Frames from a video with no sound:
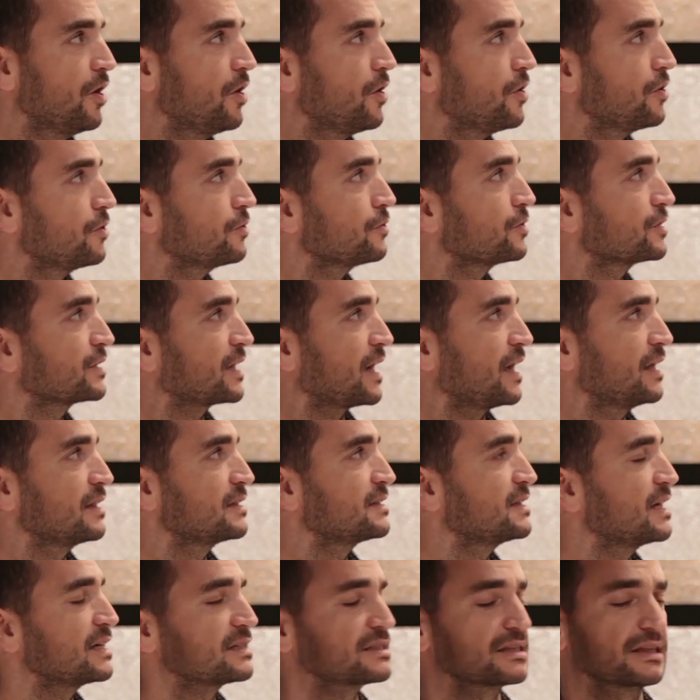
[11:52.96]
or we can
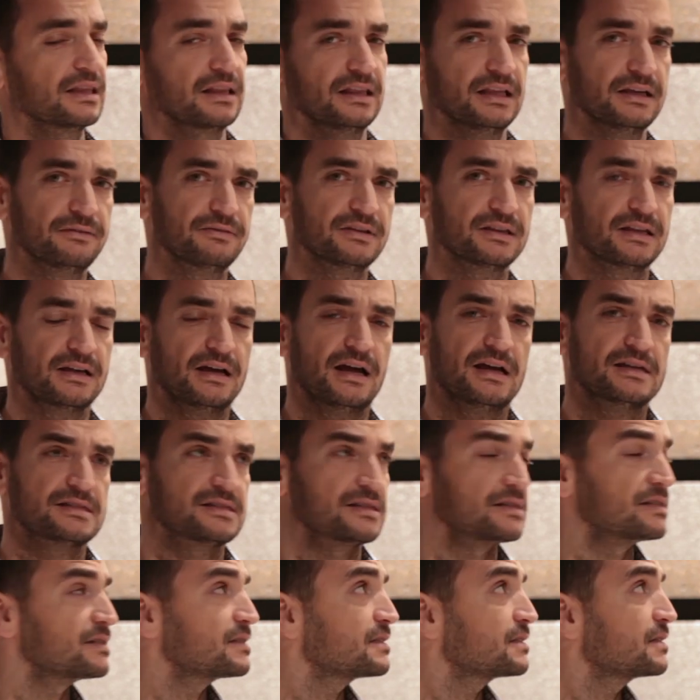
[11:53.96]
just leave it as
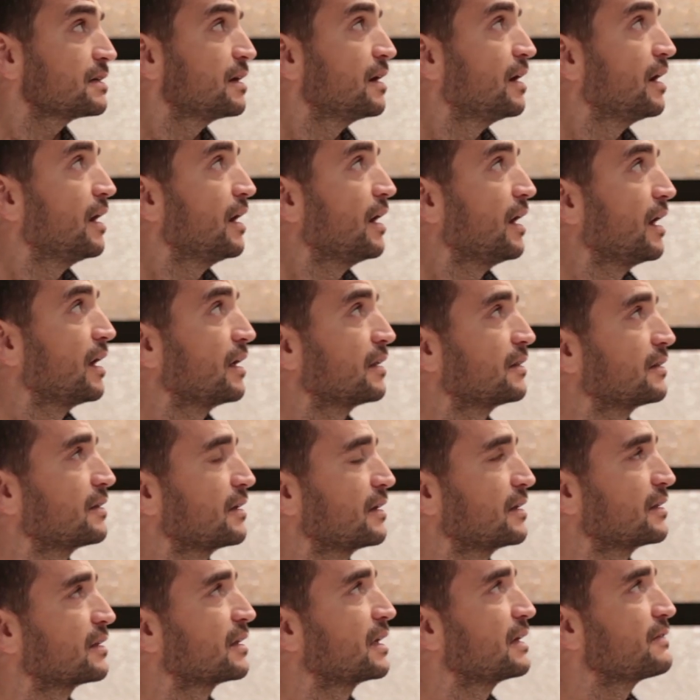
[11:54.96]
is, and
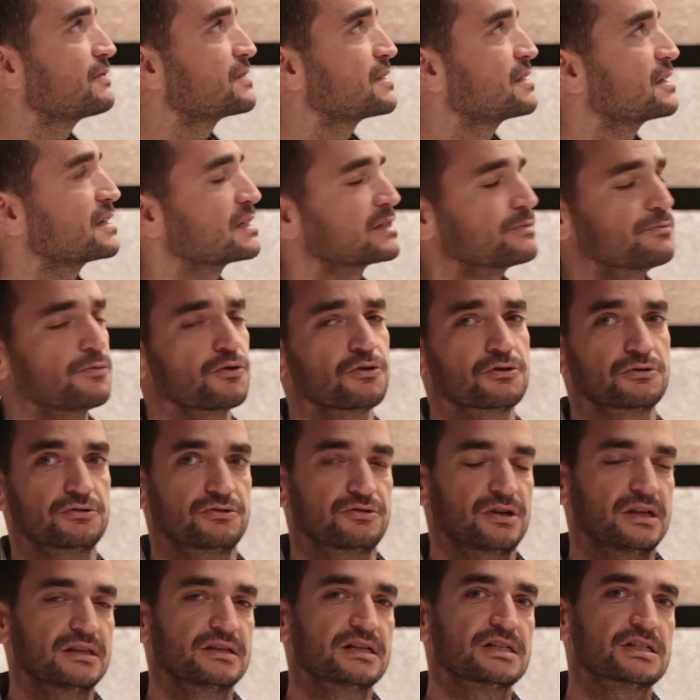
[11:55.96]
it gives this more
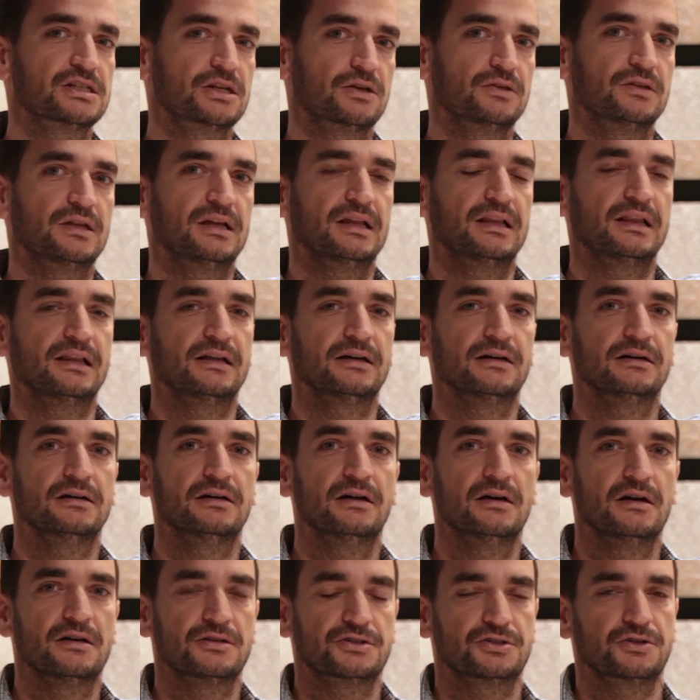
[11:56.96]
traditional
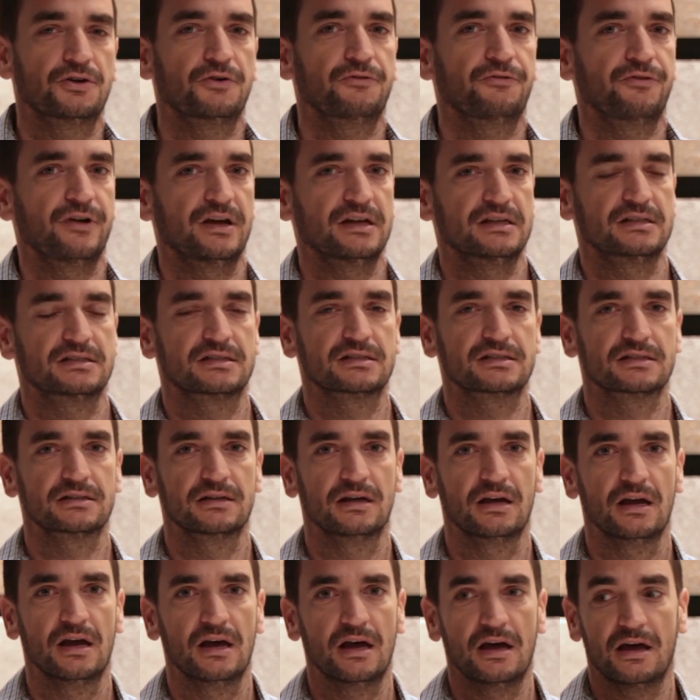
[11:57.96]
surface.
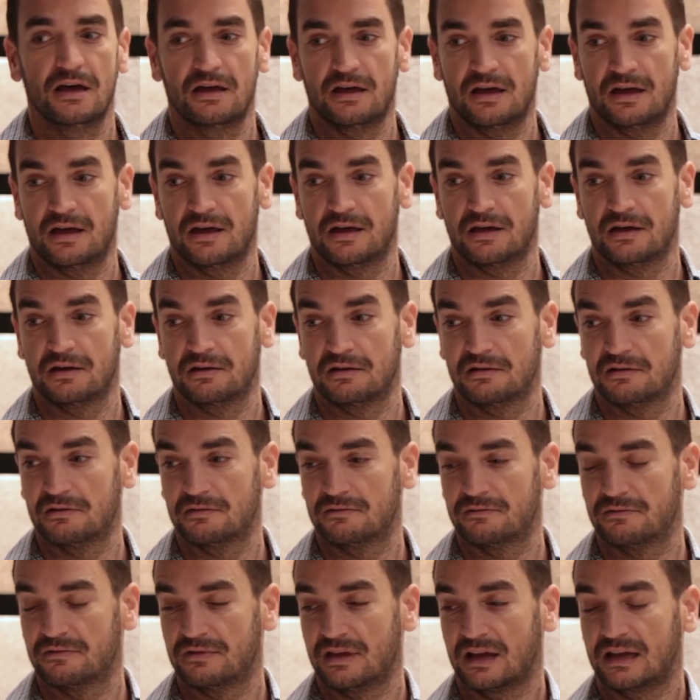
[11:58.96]

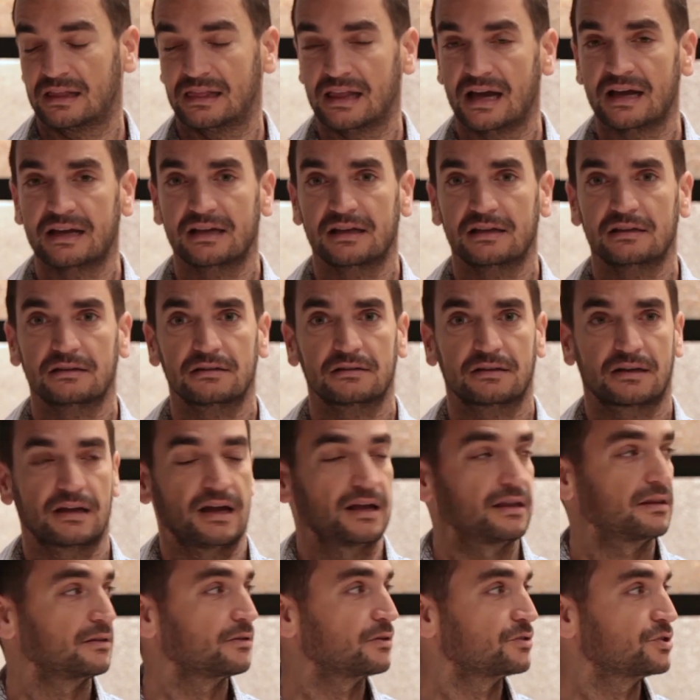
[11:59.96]
The client
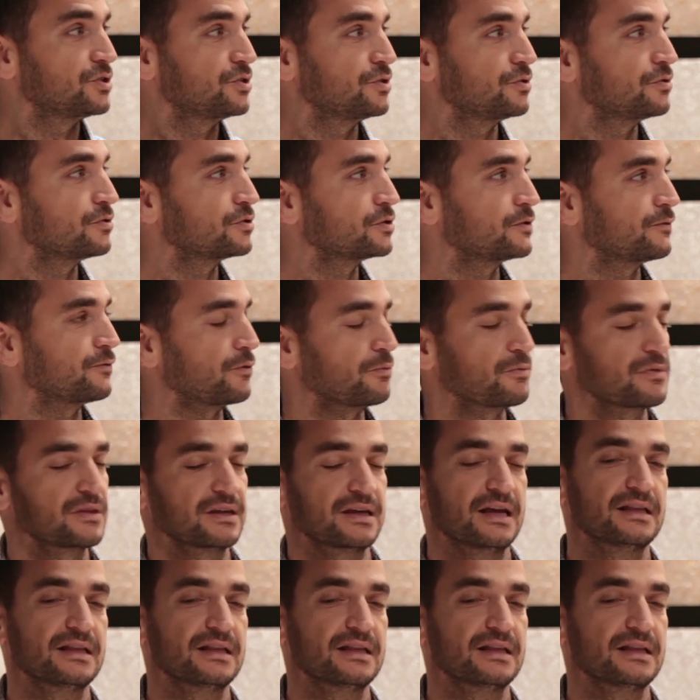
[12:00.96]
can choose from the